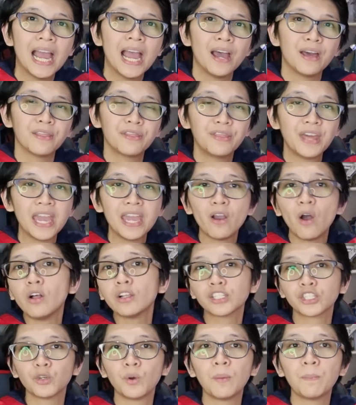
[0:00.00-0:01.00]
They
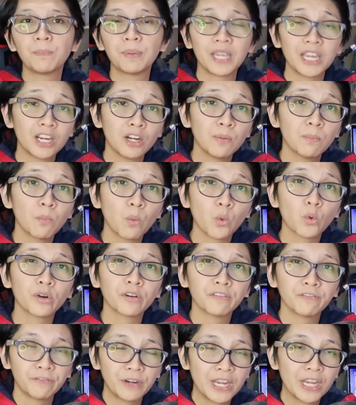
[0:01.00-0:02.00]
also appear
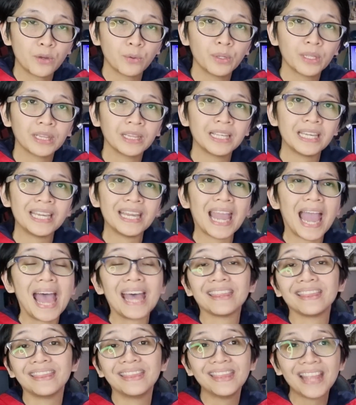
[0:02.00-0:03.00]
more frequently
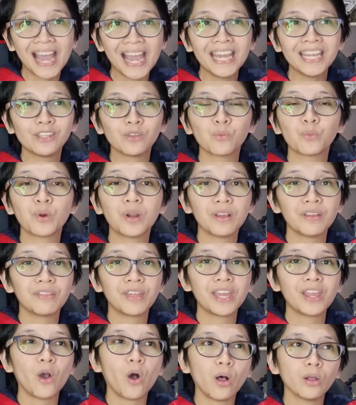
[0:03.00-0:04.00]
at night, where
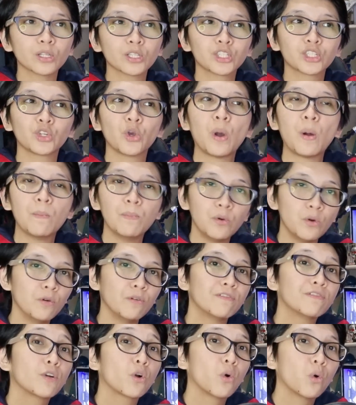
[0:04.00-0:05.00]
they also
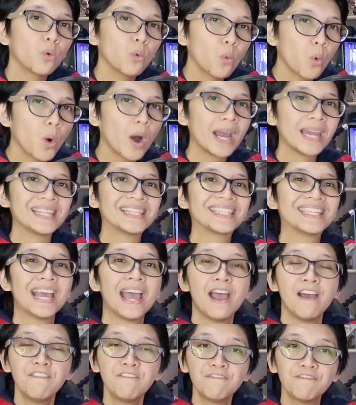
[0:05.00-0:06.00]
move quite
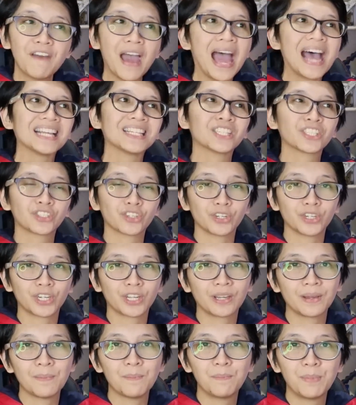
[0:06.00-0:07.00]
faster
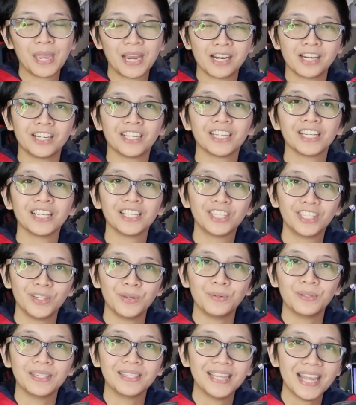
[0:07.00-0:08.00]
compared
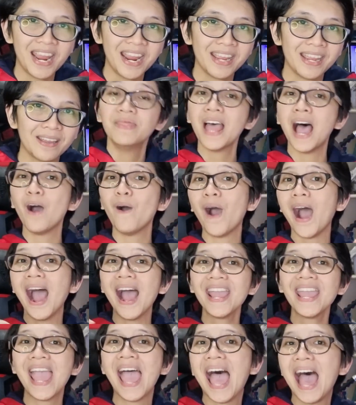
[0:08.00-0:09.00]
to the day. Now,
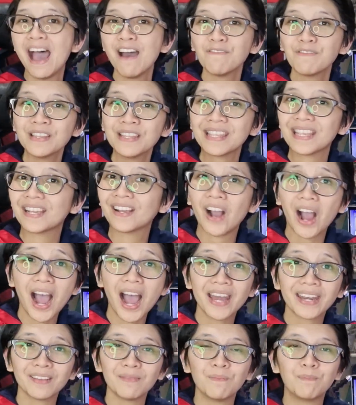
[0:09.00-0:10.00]
I haven't
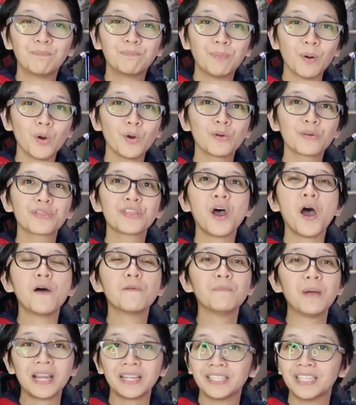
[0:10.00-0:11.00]
gotten both
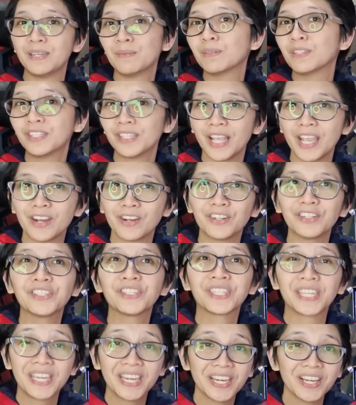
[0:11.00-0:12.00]
of my Demon
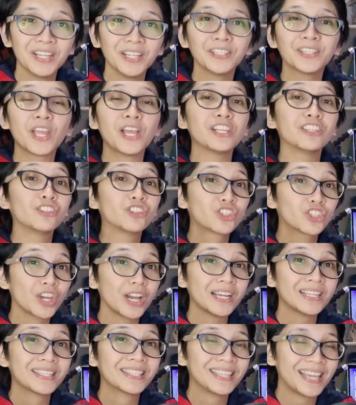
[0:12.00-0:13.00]
Slayers killed
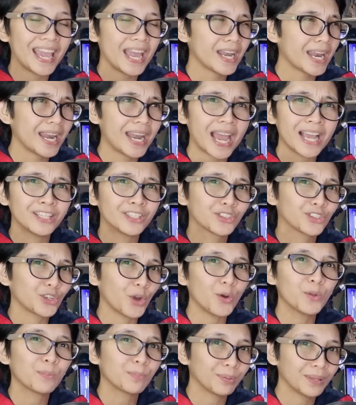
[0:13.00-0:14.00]
just yet, and I
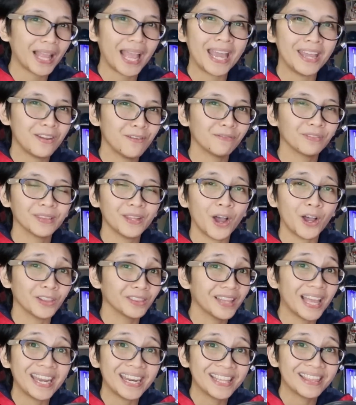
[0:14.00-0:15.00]
don't plan
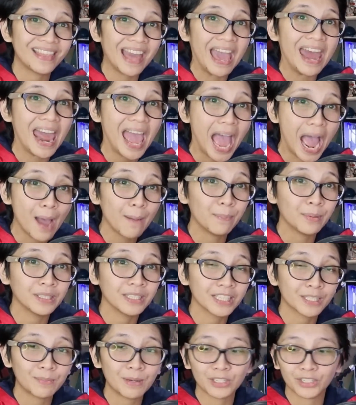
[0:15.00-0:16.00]
on letting that happen,
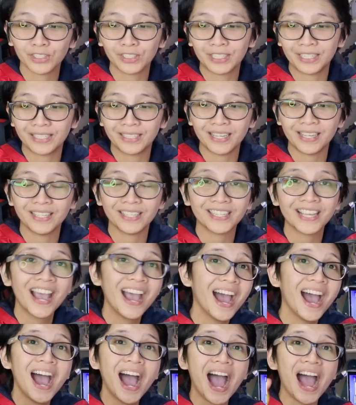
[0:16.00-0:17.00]
especially since
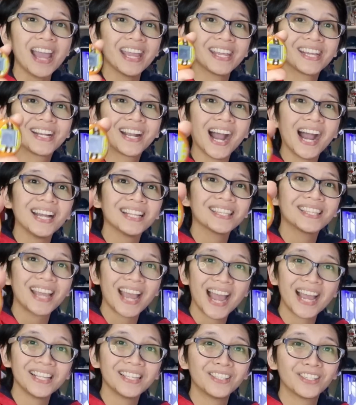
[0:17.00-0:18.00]
I got
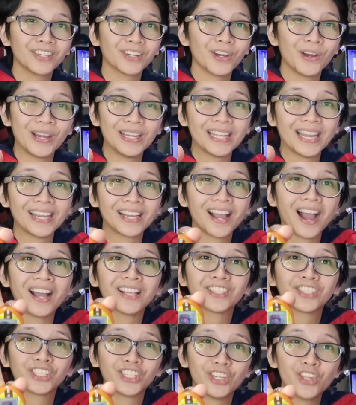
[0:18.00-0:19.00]
Tanjiro and I
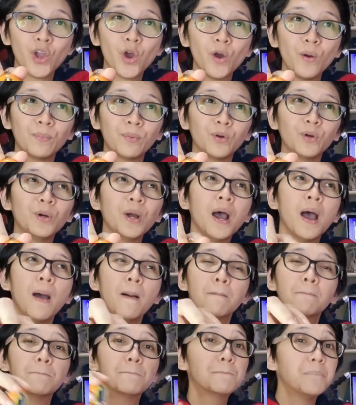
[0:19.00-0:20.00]
got Shinobu,
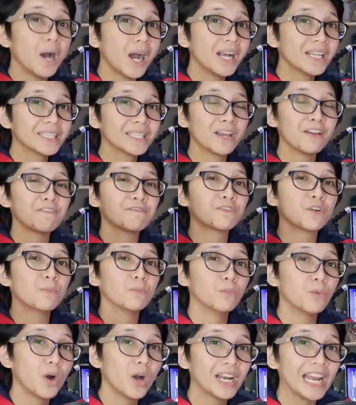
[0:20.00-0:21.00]
but
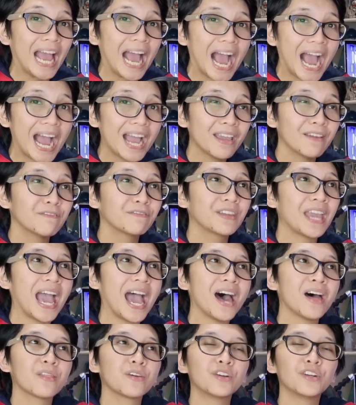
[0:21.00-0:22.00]
from what I have
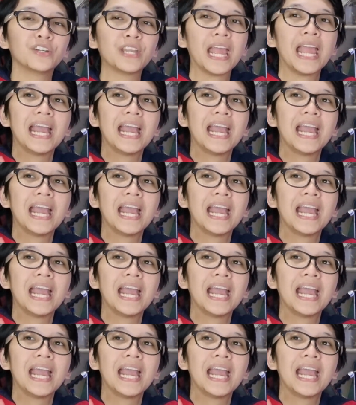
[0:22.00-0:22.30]
gathered,